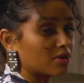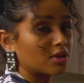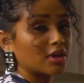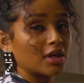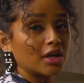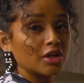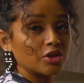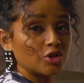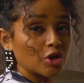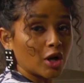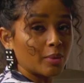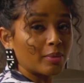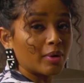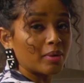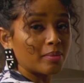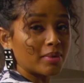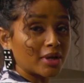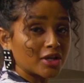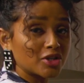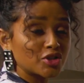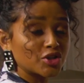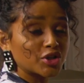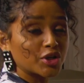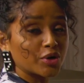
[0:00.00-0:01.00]
the adobo
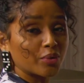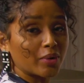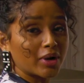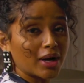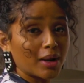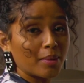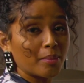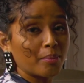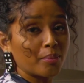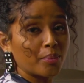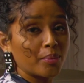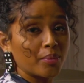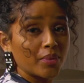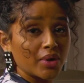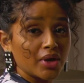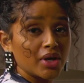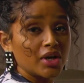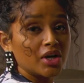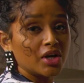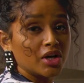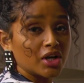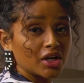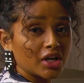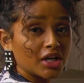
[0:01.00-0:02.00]
mixture when I'm
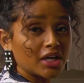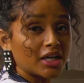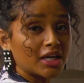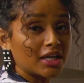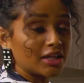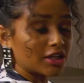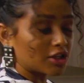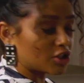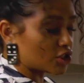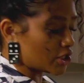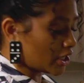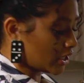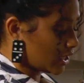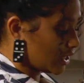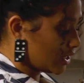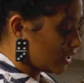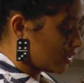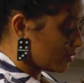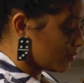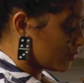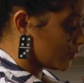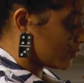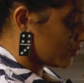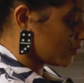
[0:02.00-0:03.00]
cooking the
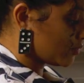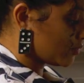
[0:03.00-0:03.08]
chicken.